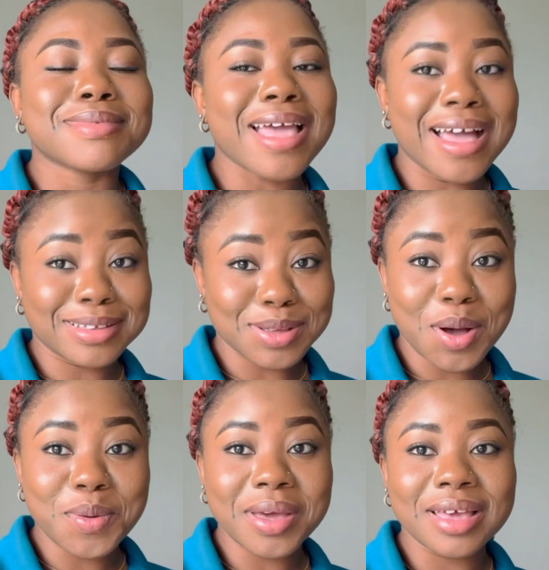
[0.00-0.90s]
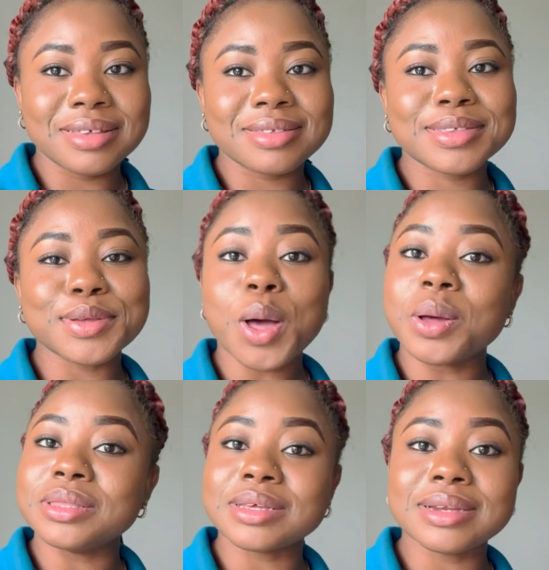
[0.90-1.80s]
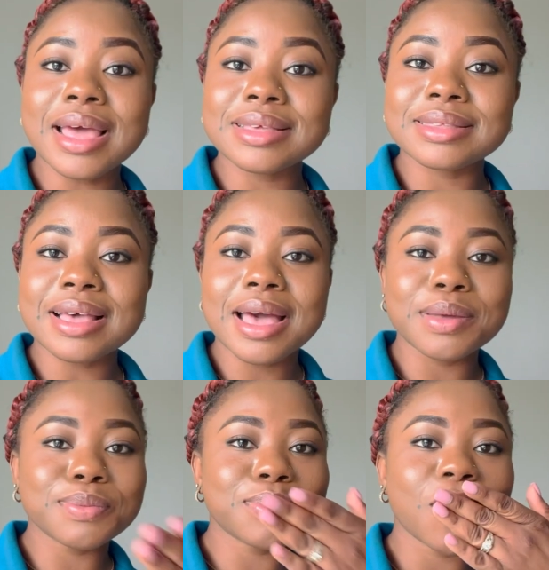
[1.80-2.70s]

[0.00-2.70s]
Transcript: As always, until next time.